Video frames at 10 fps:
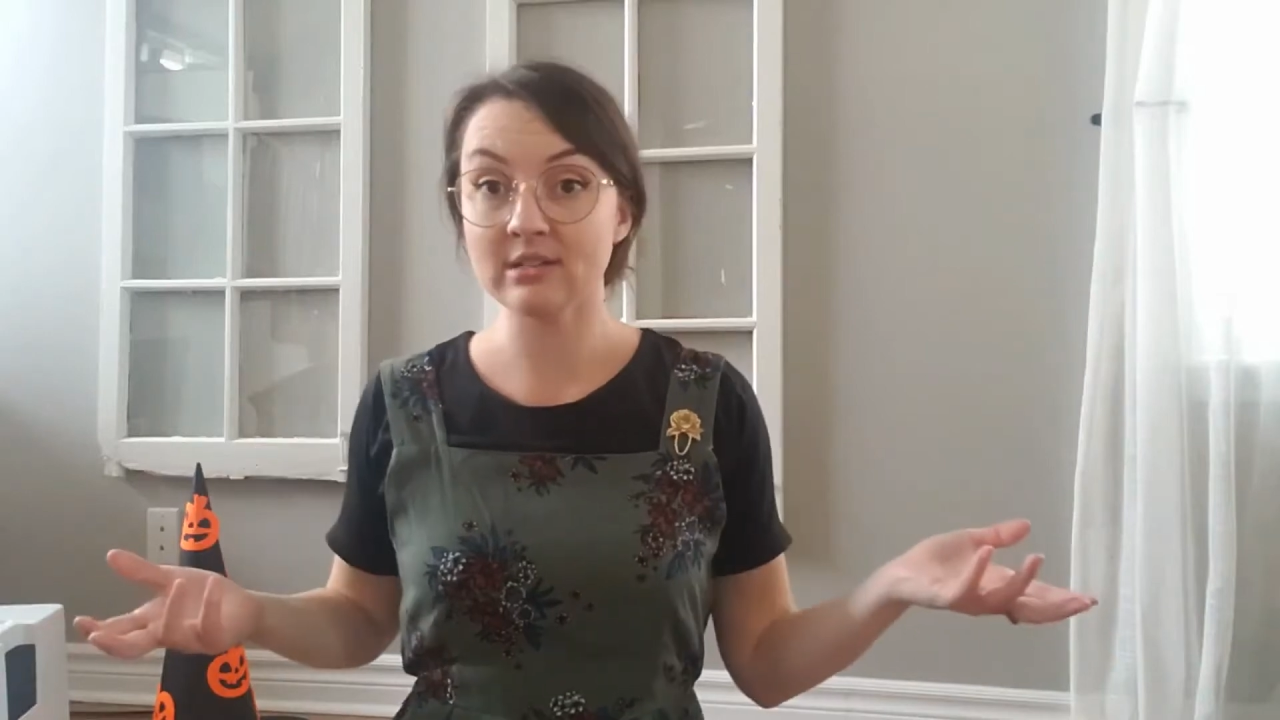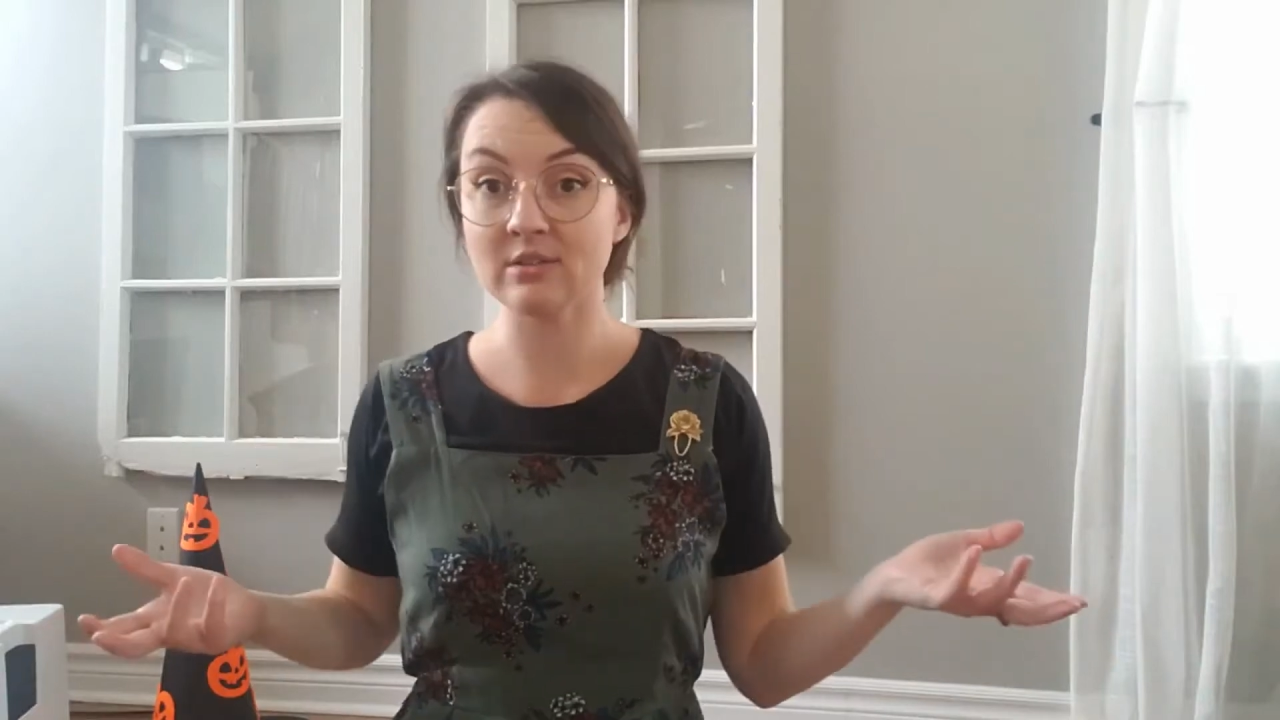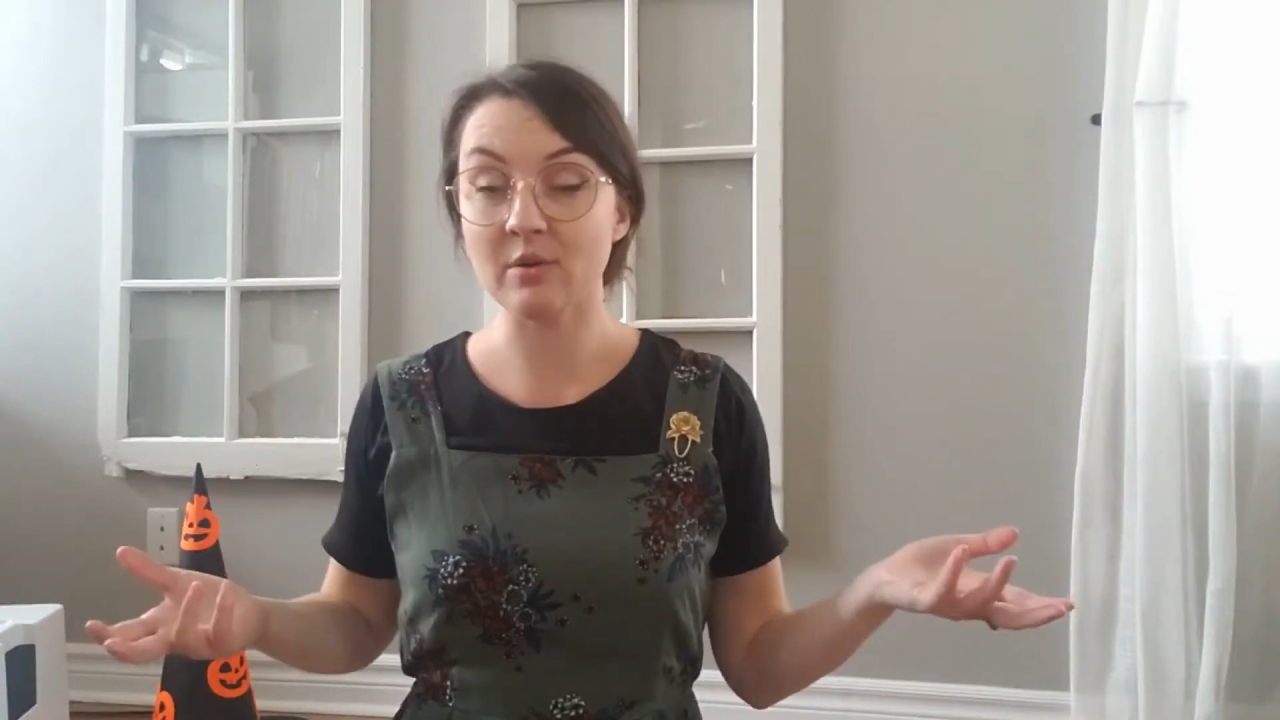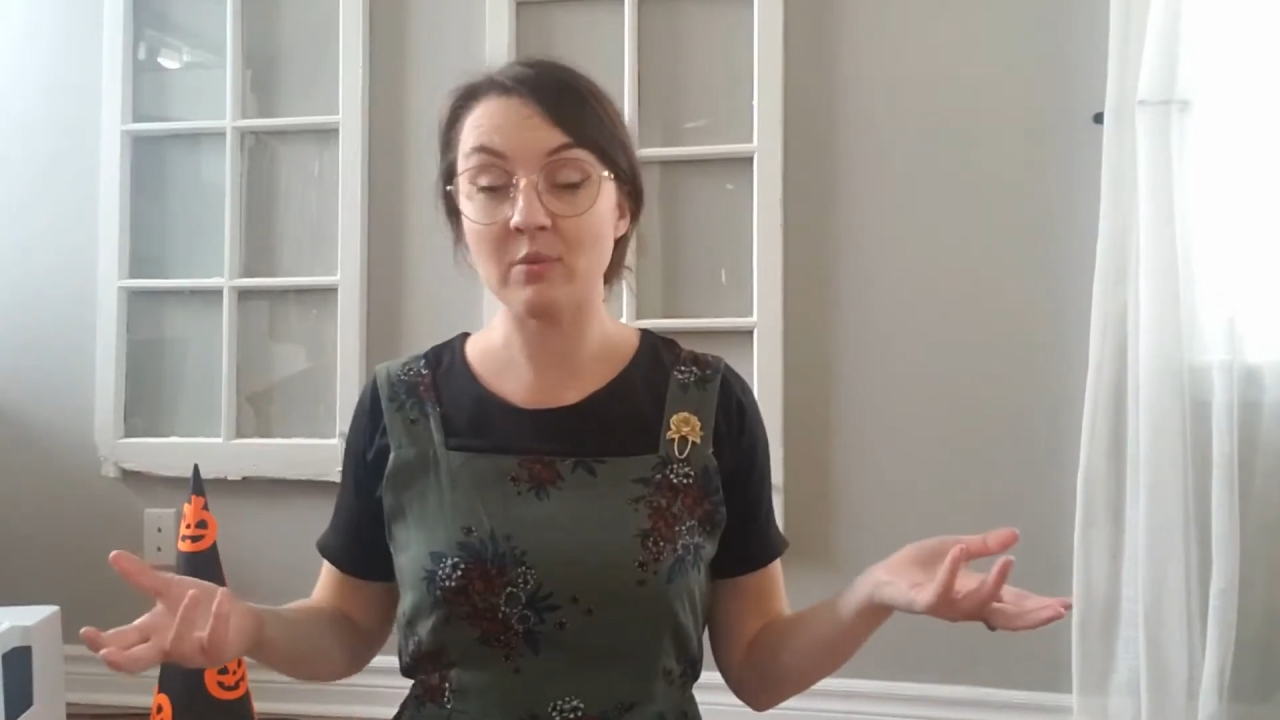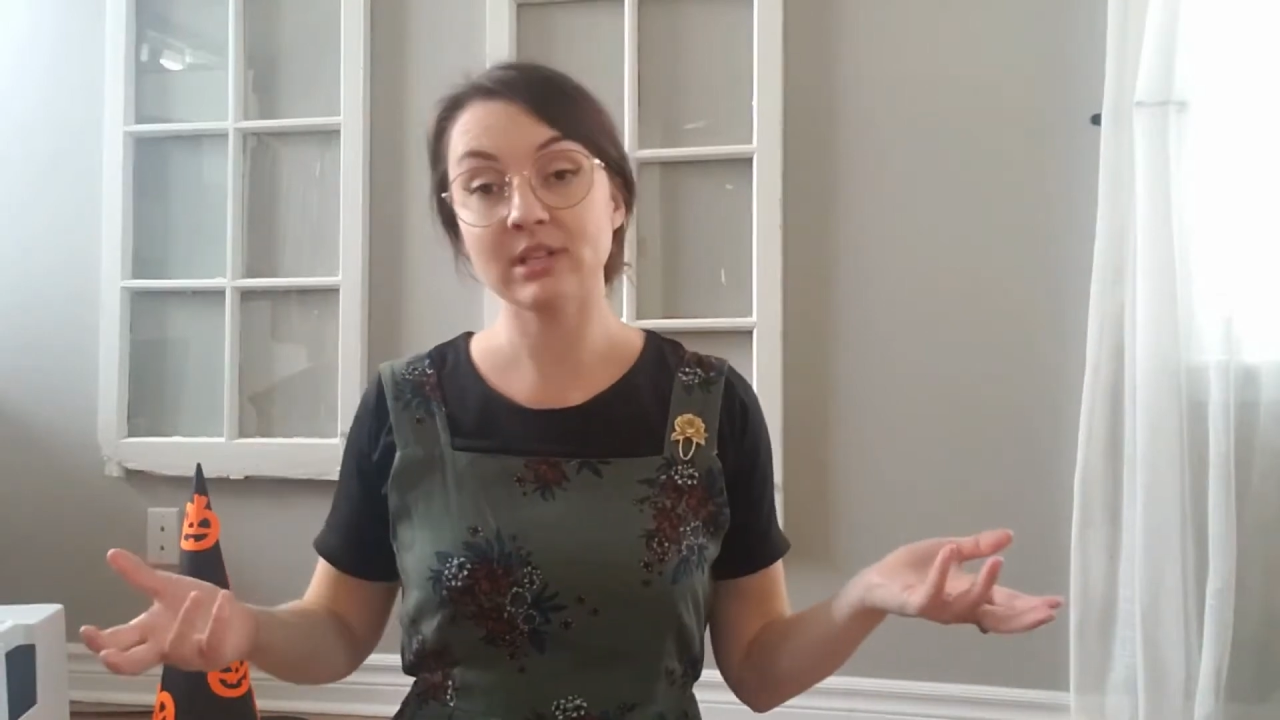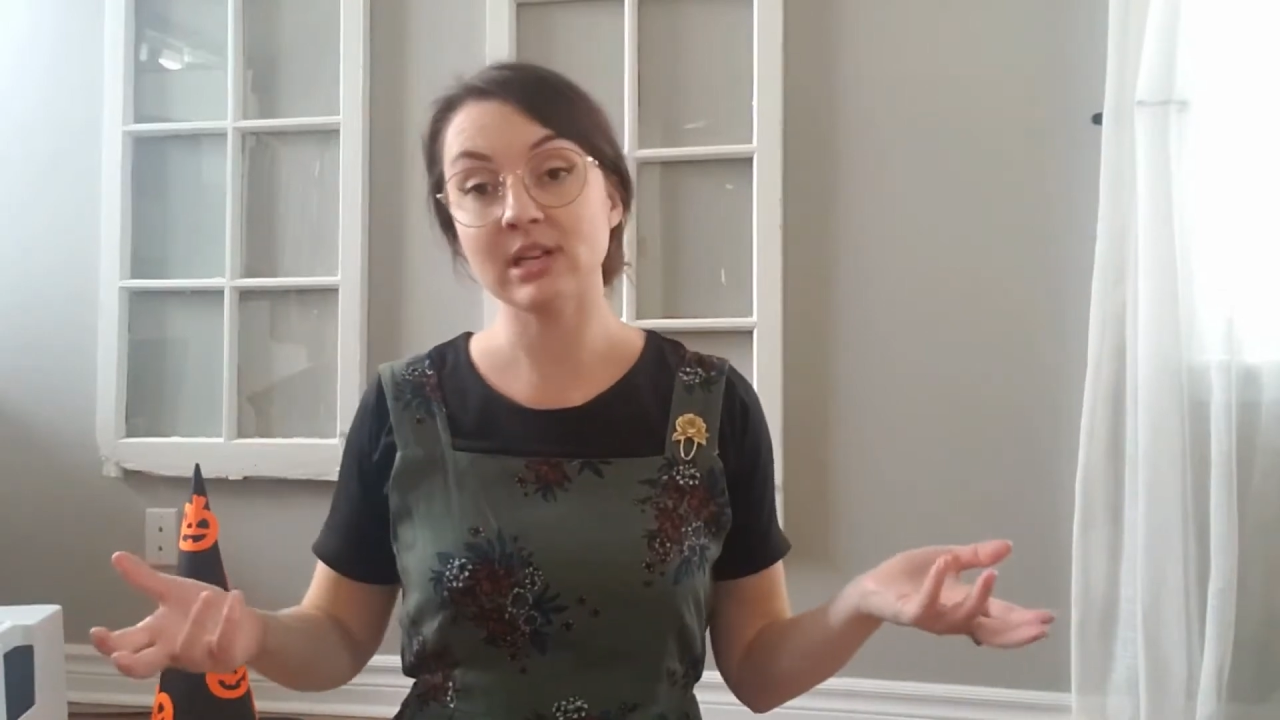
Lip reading: So it worked